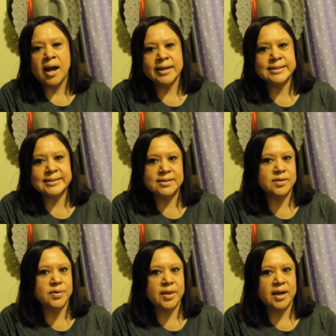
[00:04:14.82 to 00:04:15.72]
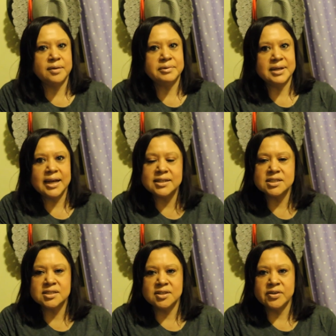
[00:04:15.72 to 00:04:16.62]
I didn't know that when I
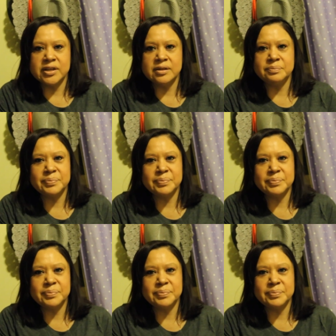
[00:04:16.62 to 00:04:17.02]
just started,